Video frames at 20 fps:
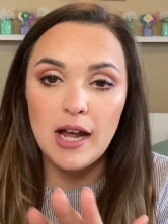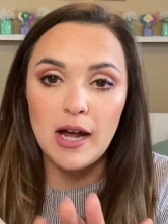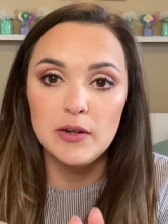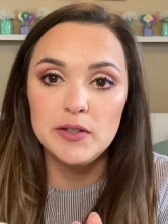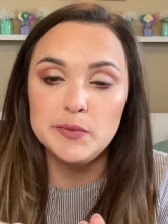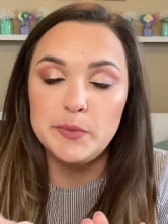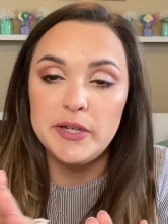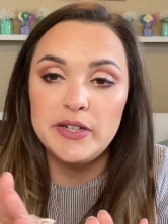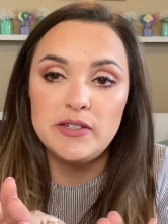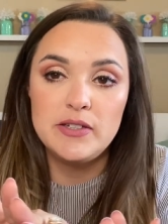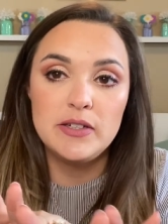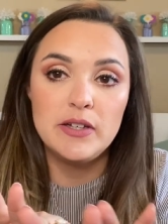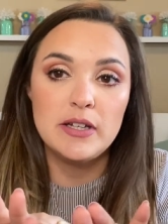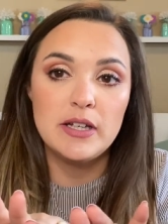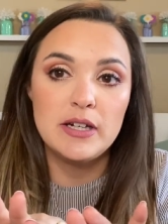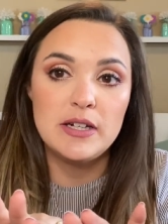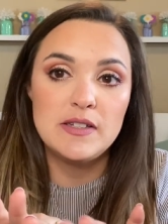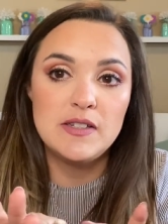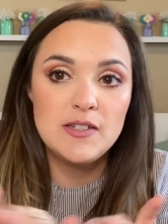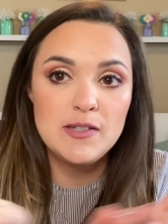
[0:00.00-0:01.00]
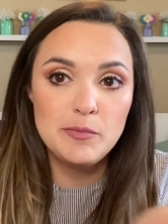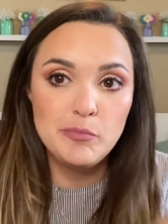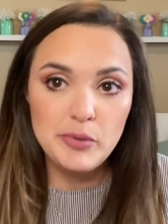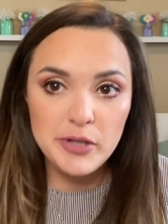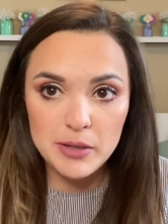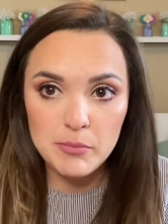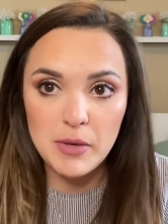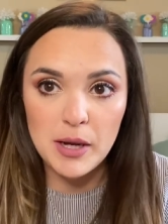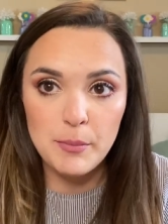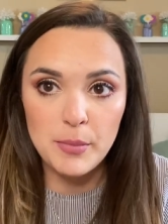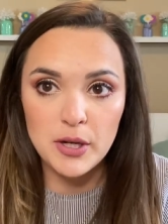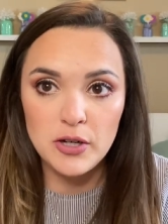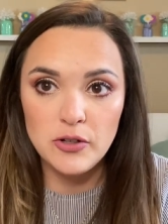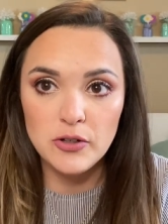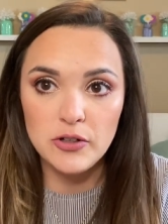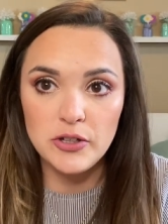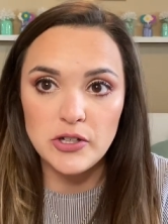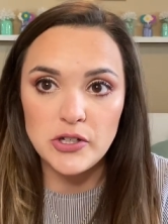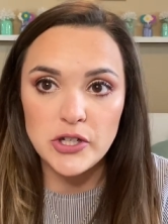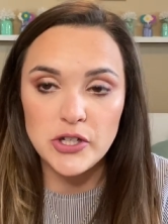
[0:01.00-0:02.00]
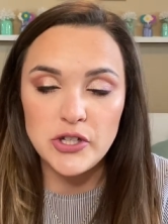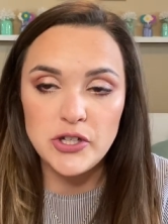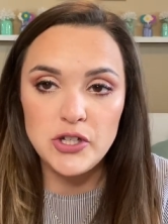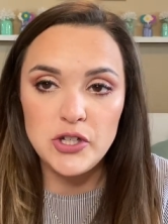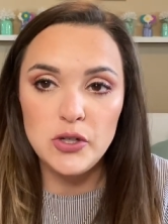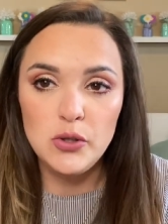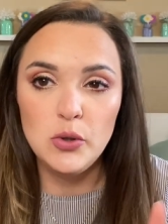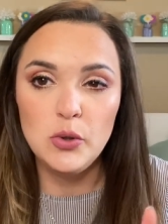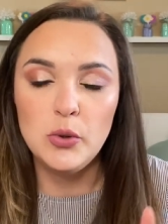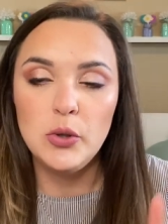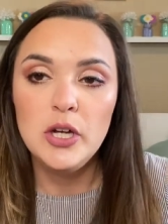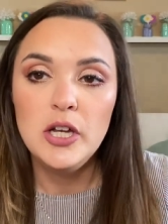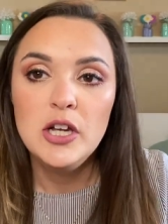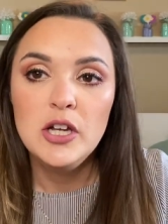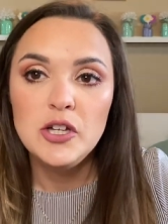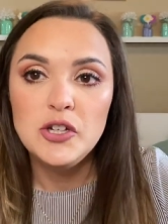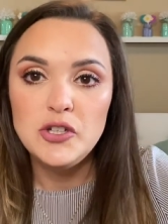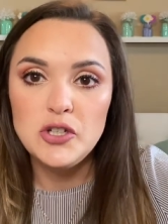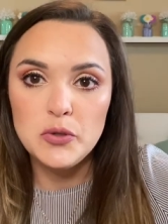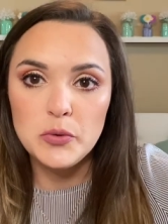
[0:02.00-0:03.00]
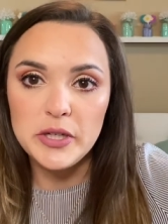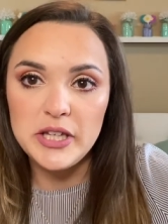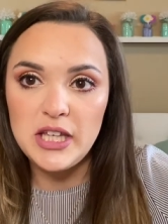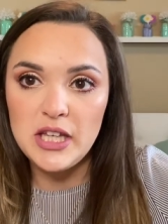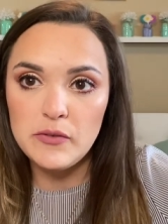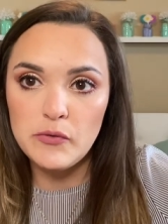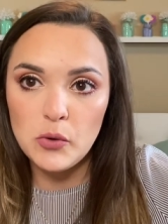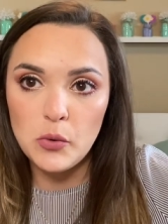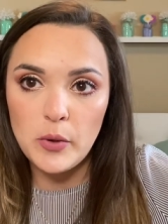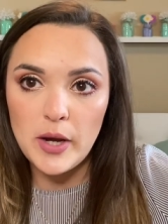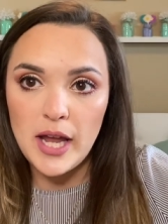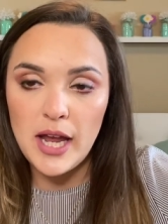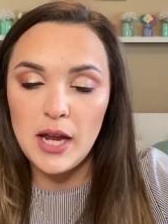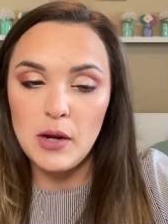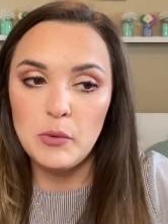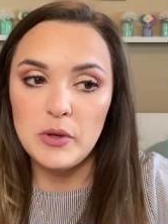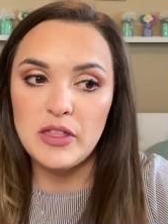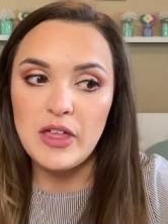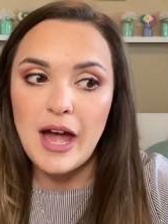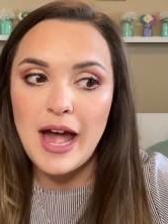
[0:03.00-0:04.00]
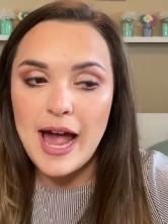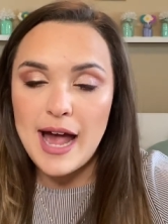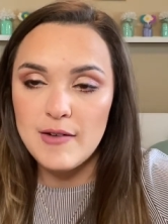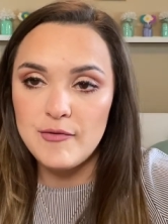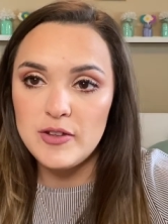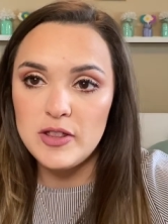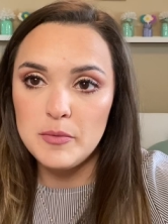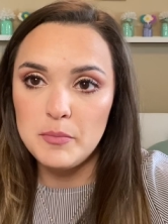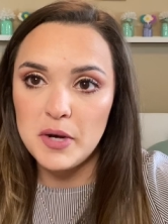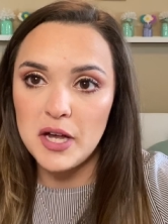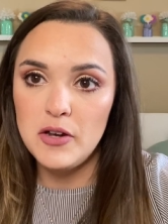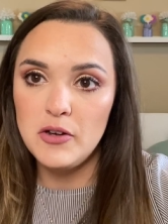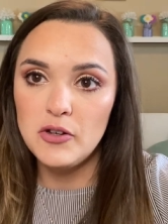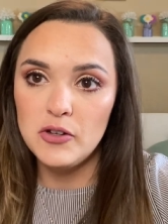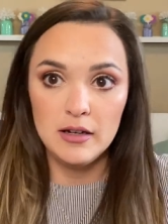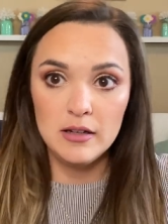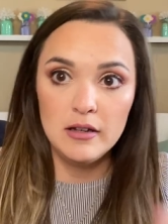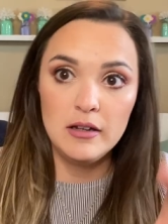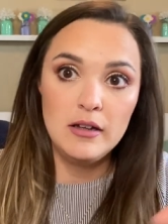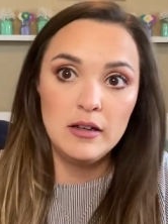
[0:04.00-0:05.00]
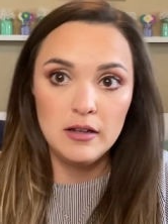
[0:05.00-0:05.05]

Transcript: I was basically gonna split my bundle into two, do a giveaway with half of the bundle.